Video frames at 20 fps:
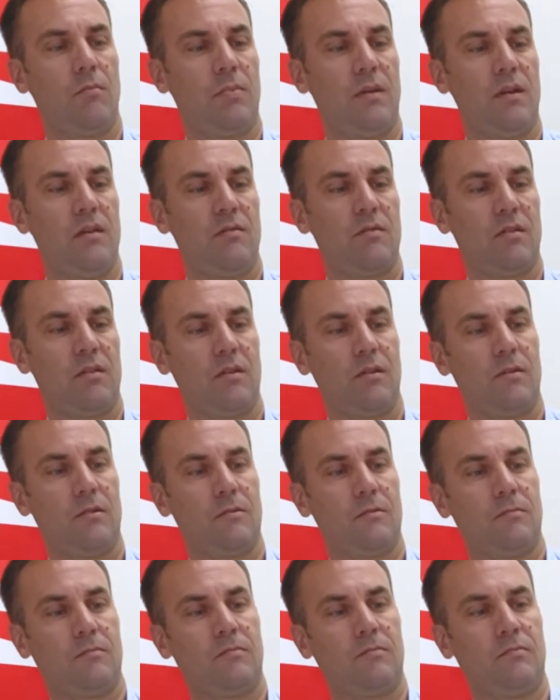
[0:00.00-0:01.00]
This,
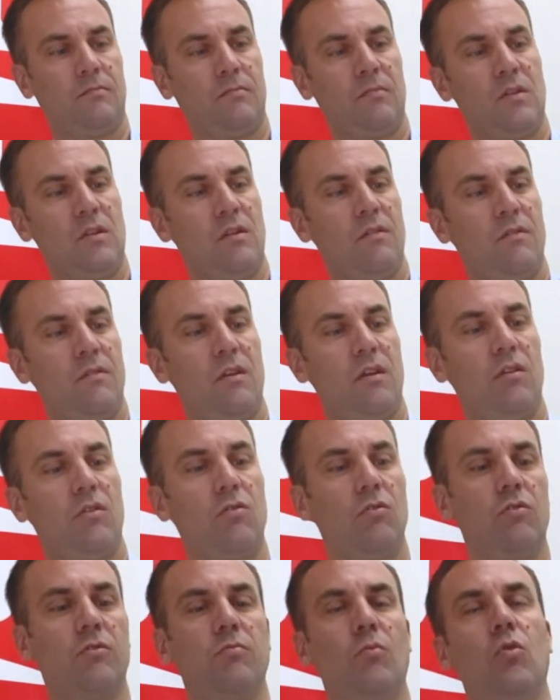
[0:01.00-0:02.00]

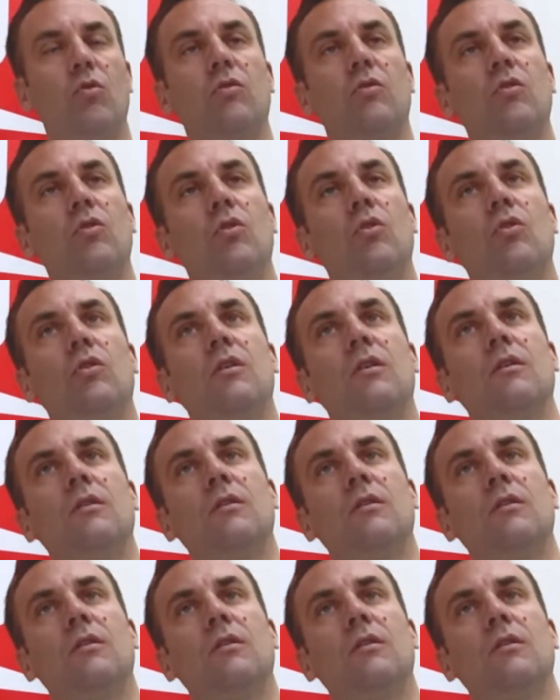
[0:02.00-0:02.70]
a small cork.